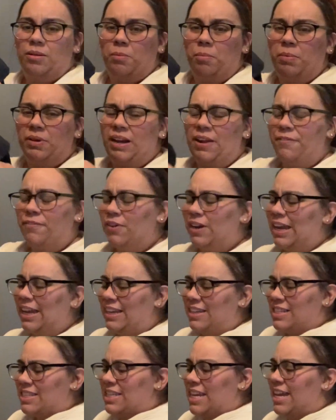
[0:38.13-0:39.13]
but I feel like
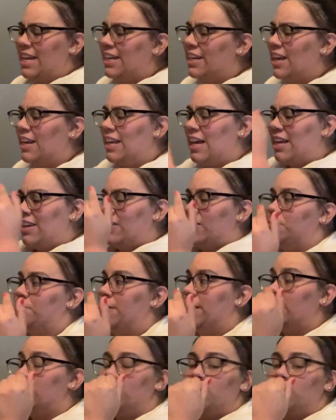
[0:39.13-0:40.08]
it's taking a lot of space.